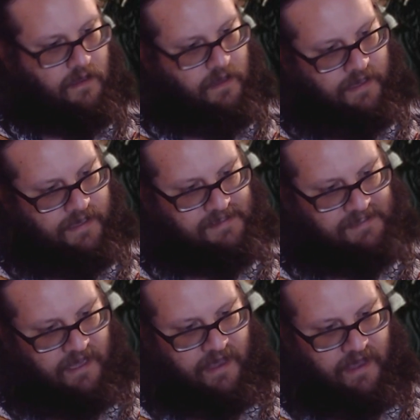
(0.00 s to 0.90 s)
is
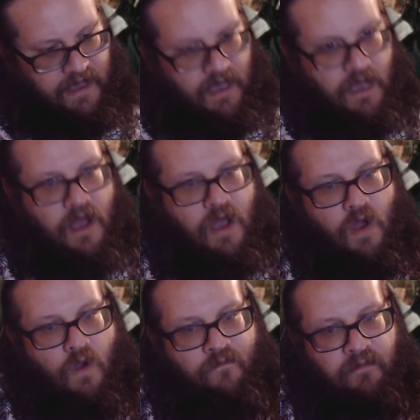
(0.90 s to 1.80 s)

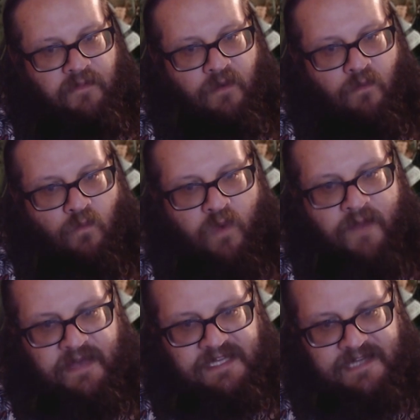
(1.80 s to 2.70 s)
from the
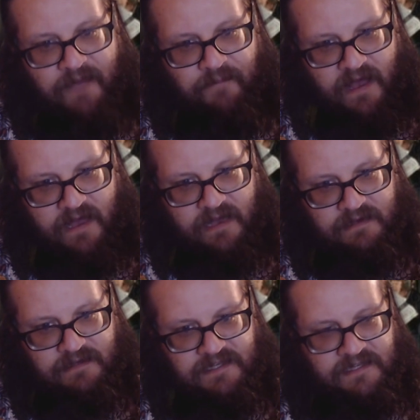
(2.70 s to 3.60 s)
Whippersnapper
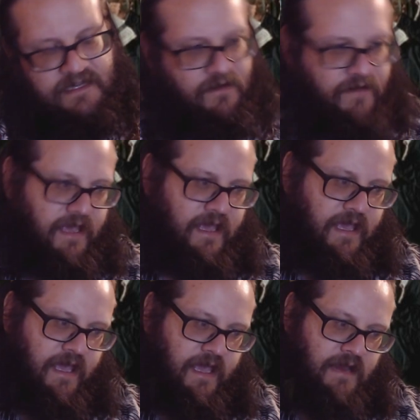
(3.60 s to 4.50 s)
distillery
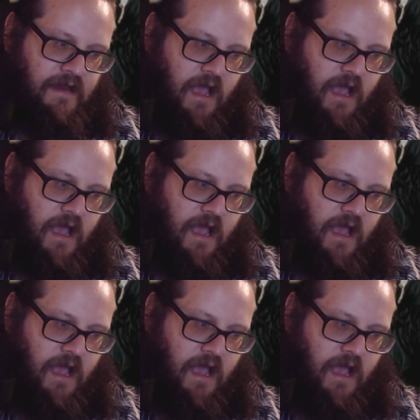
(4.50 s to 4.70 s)
in